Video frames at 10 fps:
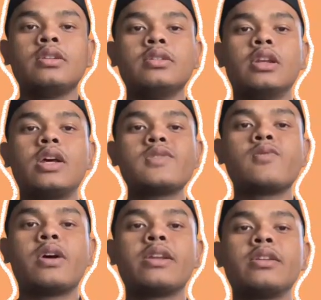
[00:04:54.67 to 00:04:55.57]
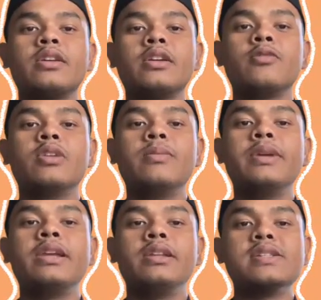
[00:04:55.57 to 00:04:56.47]
The last one will be
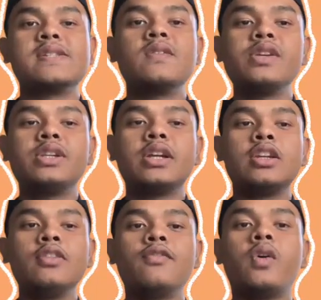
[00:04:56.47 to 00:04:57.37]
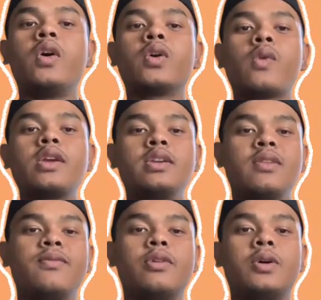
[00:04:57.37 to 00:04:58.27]
the solution for
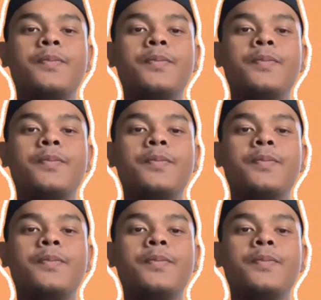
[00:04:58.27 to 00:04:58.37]
question 4.